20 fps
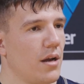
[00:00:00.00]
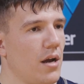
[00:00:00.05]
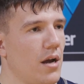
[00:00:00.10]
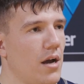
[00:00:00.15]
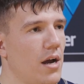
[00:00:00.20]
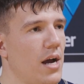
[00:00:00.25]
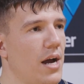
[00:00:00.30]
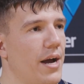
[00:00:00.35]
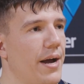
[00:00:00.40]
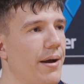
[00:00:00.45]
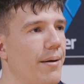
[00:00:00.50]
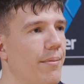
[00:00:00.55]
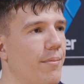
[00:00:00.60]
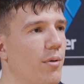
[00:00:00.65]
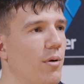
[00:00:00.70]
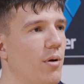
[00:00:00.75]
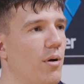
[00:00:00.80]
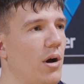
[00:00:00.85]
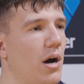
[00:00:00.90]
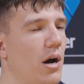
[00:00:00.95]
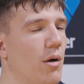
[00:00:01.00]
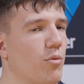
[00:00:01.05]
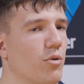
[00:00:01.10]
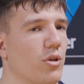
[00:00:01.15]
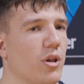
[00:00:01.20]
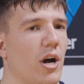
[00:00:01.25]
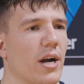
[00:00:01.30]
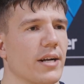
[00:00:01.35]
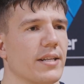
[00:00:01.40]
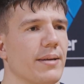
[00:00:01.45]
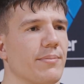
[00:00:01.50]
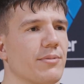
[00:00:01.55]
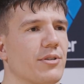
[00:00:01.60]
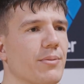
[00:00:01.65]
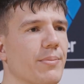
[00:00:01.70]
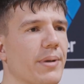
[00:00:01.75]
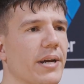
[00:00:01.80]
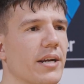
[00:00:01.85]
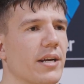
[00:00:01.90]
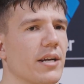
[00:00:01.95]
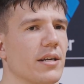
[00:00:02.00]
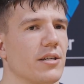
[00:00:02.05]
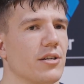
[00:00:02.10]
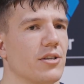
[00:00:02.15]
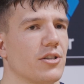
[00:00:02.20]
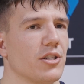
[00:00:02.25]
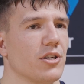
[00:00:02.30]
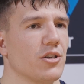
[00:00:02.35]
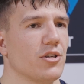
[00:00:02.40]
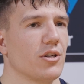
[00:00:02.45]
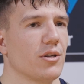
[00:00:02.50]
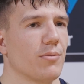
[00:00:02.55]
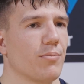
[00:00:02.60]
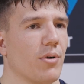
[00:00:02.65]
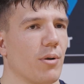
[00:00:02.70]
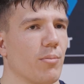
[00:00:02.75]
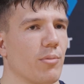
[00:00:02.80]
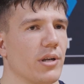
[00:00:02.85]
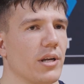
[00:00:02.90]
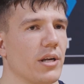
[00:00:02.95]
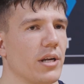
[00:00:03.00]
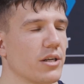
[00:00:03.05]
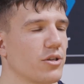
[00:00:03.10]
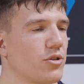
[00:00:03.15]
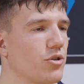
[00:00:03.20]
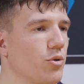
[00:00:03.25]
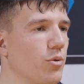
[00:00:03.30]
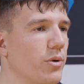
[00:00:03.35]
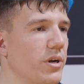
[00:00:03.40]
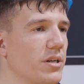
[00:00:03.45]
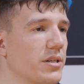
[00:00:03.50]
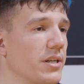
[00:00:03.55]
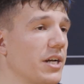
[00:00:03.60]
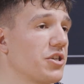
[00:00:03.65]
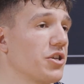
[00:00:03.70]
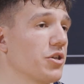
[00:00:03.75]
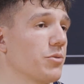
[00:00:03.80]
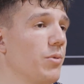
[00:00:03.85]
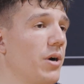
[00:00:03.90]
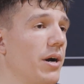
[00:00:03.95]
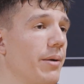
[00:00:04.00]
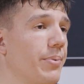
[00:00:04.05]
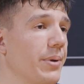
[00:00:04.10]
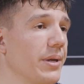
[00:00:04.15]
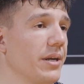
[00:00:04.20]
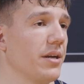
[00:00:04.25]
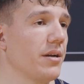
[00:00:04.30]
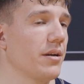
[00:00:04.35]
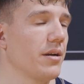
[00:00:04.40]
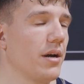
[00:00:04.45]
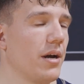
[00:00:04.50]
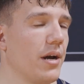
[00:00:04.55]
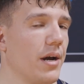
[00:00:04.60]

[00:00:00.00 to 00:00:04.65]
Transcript: I would like them to make a decision probably in the next 2 weeks. That's just my opinion.